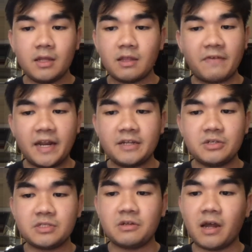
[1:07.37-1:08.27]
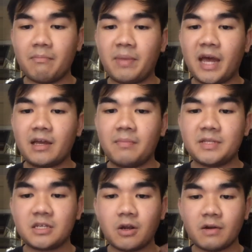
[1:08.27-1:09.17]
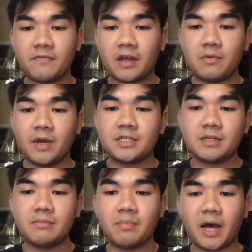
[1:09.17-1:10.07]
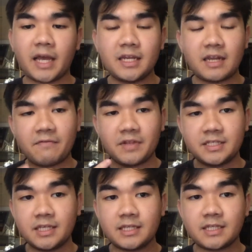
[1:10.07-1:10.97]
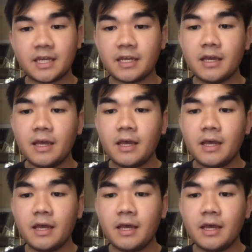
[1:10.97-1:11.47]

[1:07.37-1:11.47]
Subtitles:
The financials do not back up its current valuation, but I could definitely see this thing